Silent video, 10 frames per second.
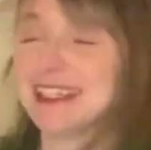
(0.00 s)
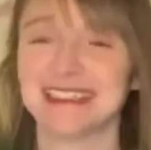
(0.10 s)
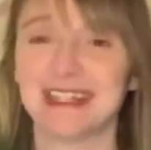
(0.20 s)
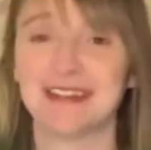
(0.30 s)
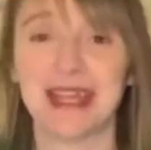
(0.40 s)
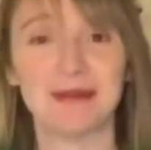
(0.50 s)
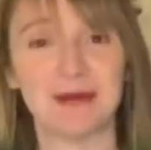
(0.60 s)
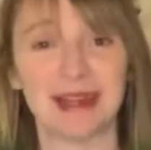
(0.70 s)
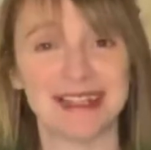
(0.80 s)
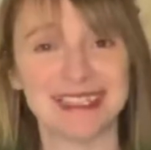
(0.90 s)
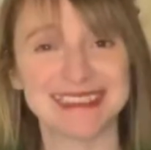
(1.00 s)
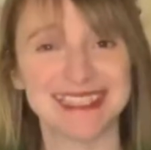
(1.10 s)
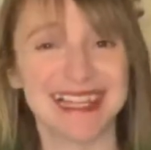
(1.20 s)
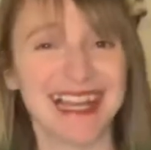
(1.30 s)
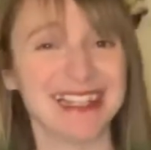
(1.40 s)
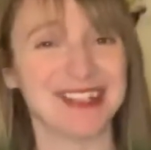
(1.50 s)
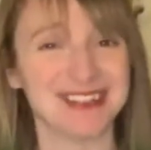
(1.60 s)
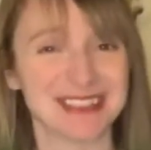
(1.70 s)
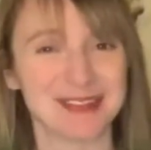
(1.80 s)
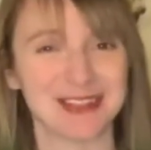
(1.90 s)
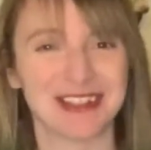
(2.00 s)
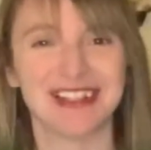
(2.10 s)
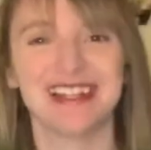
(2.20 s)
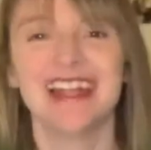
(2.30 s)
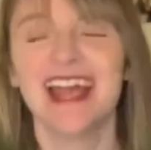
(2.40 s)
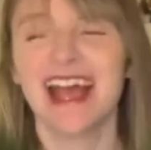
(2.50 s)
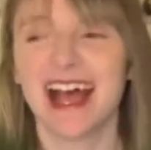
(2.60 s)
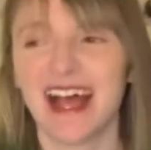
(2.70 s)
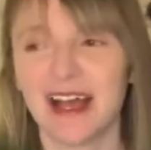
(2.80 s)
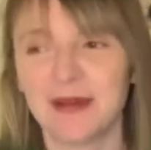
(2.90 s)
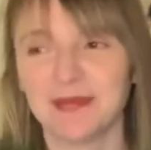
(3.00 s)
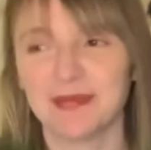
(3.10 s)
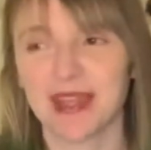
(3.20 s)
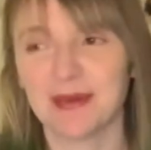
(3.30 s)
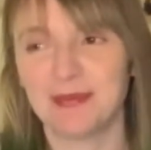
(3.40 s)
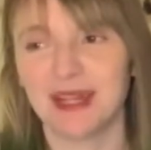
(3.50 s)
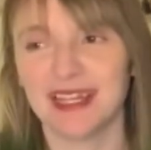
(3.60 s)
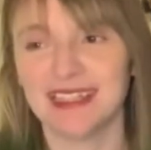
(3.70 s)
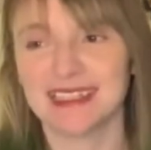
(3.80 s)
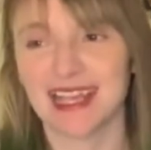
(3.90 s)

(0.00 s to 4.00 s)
say her name, on my Alexa. I do stuff on her. But